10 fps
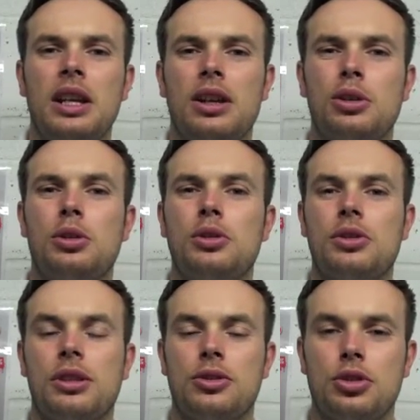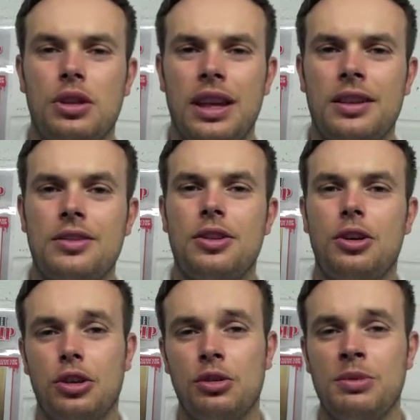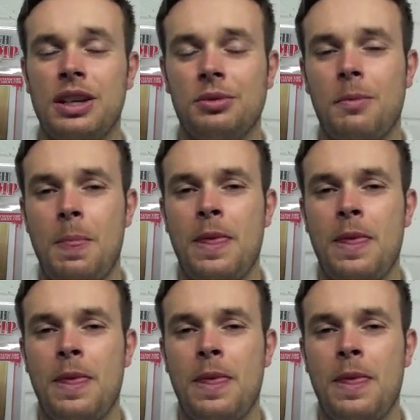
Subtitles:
cortisol should then start to come down.